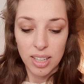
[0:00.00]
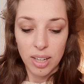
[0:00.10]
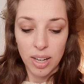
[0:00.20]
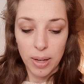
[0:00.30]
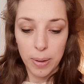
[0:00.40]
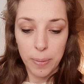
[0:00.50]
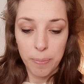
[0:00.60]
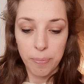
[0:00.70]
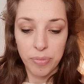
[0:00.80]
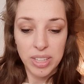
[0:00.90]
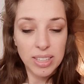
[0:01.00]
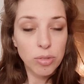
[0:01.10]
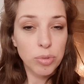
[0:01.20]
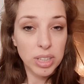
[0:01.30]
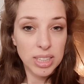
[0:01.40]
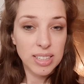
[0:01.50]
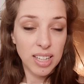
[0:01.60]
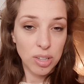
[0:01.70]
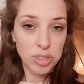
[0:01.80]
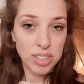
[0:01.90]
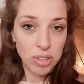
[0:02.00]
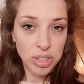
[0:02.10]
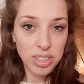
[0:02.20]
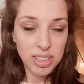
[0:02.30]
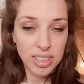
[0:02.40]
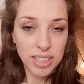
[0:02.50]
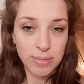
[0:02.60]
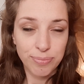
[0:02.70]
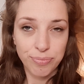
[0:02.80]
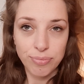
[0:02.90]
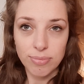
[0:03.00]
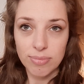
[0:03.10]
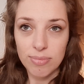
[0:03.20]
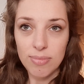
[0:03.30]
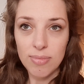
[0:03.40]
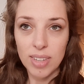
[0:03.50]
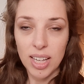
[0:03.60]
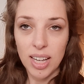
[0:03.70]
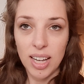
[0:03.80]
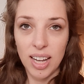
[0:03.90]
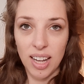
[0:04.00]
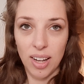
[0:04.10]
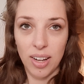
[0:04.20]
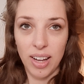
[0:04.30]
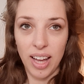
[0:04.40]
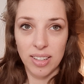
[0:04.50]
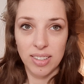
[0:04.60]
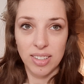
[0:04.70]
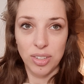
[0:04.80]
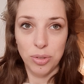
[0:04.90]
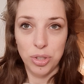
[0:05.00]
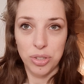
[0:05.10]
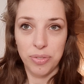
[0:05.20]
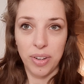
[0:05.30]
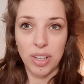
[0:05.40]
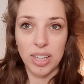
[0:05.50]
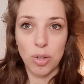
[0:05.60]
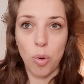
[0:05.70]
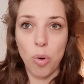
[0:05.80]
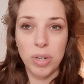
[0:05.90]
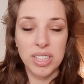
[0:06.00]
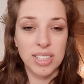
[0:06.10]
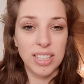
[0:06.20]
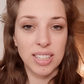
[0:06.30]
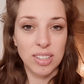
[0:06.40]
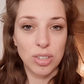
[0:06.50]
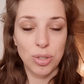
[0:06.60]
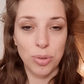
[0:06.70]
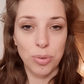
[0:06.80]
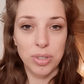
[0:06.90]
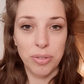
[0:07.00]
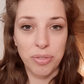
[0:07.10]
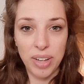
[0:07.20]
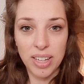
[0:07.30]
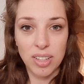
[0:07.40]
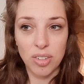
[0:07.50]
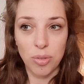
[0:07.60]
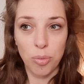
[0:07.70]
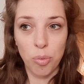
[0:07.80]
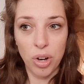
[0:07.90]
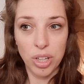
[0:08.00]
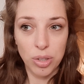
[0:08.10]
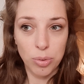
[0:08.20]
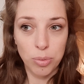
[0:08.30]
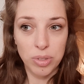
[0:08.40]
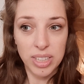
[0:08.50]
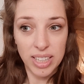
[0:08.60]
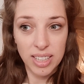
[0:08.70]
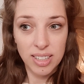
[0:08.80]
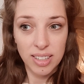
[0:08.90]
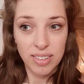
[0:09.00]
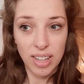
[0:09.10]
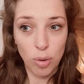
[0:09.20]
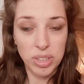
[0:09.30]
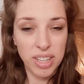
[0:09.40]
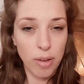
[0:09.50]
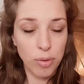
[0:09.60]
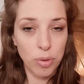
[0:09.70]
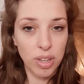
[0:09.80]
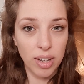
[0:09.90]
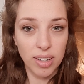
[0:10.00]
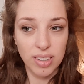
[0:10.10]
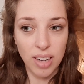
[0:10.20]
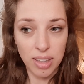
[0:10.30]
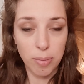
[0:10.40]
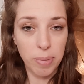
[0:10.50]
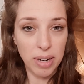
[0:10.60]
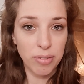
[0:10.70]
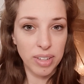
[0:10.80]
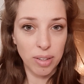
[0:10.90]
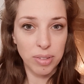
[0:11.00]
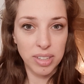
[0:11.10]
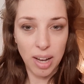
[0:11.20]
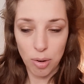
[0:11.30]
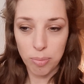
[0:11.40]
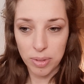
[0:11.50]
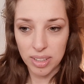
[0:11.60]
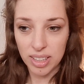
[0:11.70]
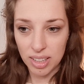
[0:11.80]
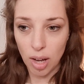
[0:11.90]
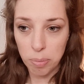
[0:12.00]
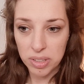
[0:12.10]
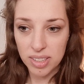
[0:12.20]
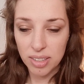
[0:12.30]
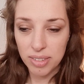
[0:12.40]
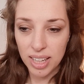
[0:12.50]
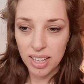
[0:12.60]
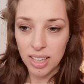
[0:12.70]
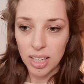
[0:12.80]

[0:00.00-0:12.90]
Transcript: didn't really take you seriously, and you just felt like you always needed to defend what you did. They always gave you the, not the benefit of the doubt, but like the opposite of that.